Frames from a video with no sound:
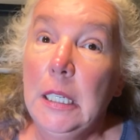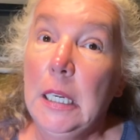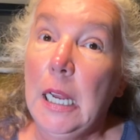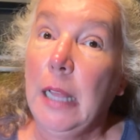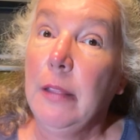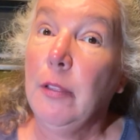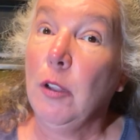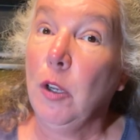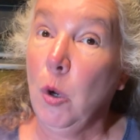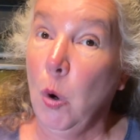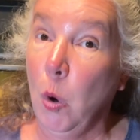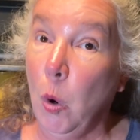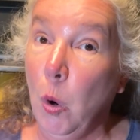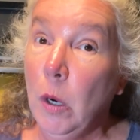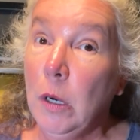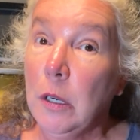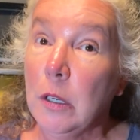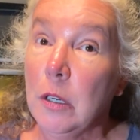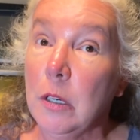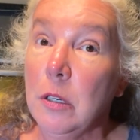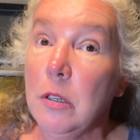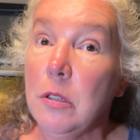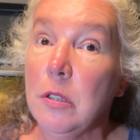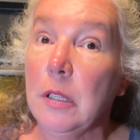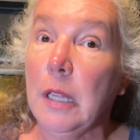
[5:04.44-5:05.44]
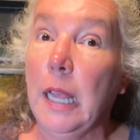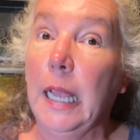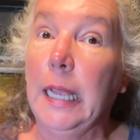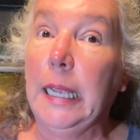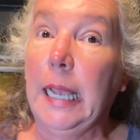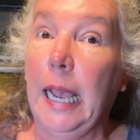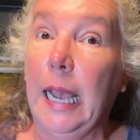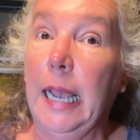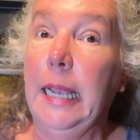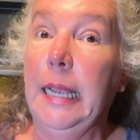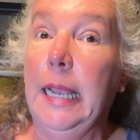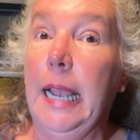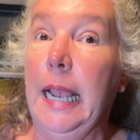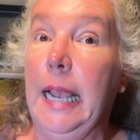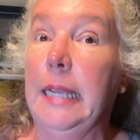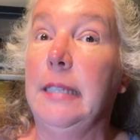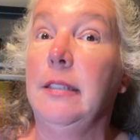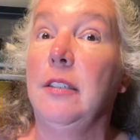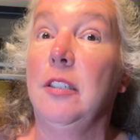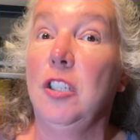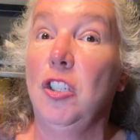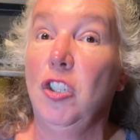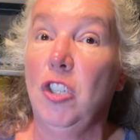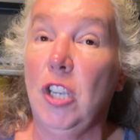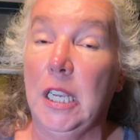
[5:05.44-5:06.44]
on the corners like I had
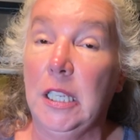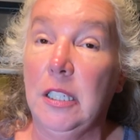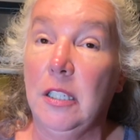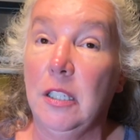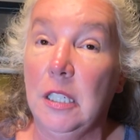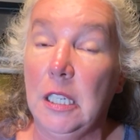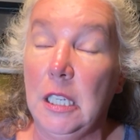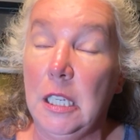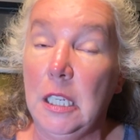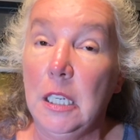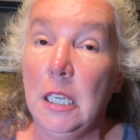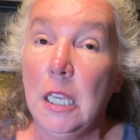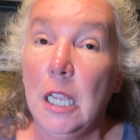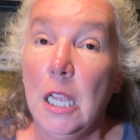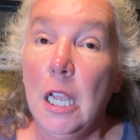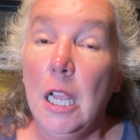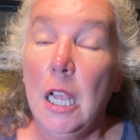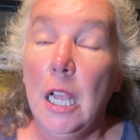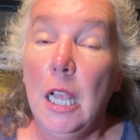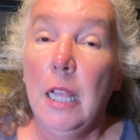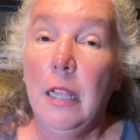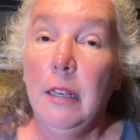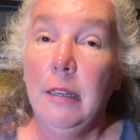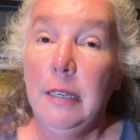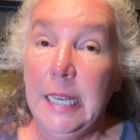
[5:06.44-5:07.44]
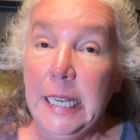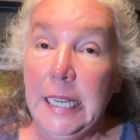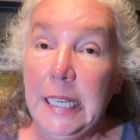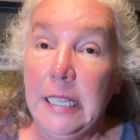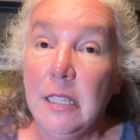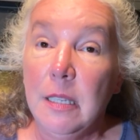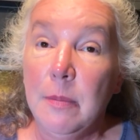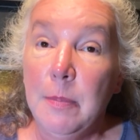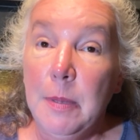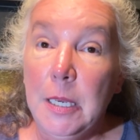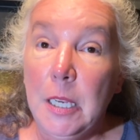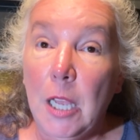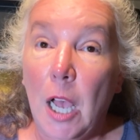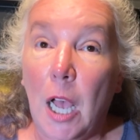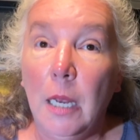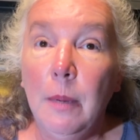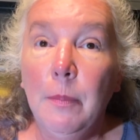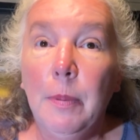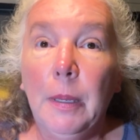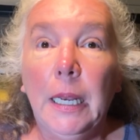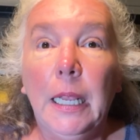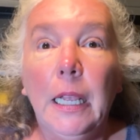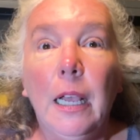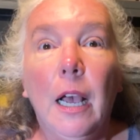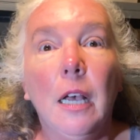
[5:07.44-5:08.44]
suggested needs to be done,
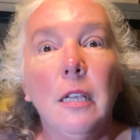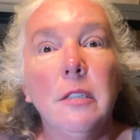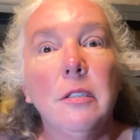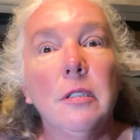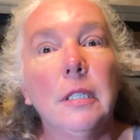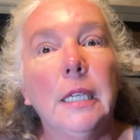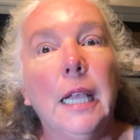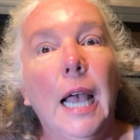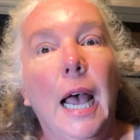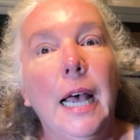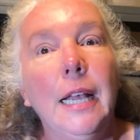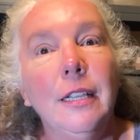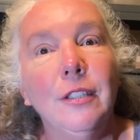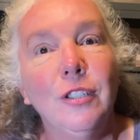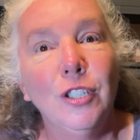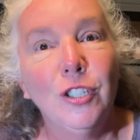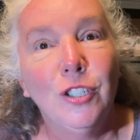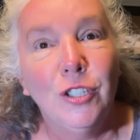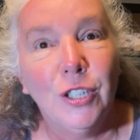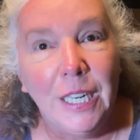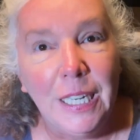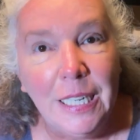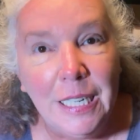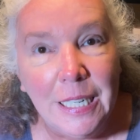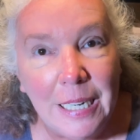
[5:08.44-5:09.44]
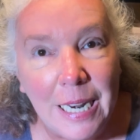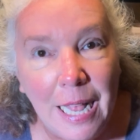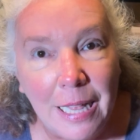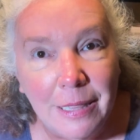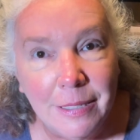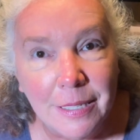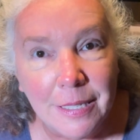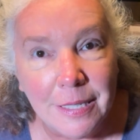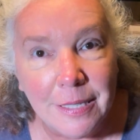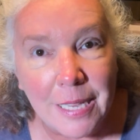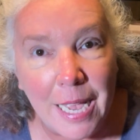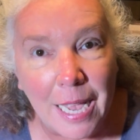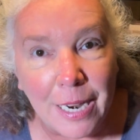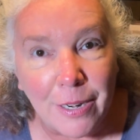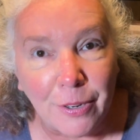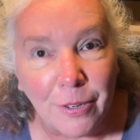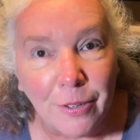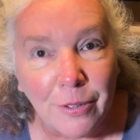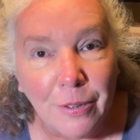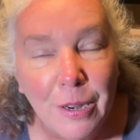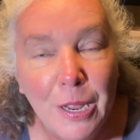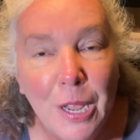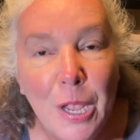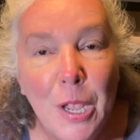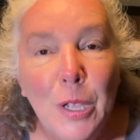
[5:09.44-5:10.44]
but I also concentrated on the
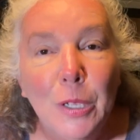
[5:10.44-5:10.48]
center.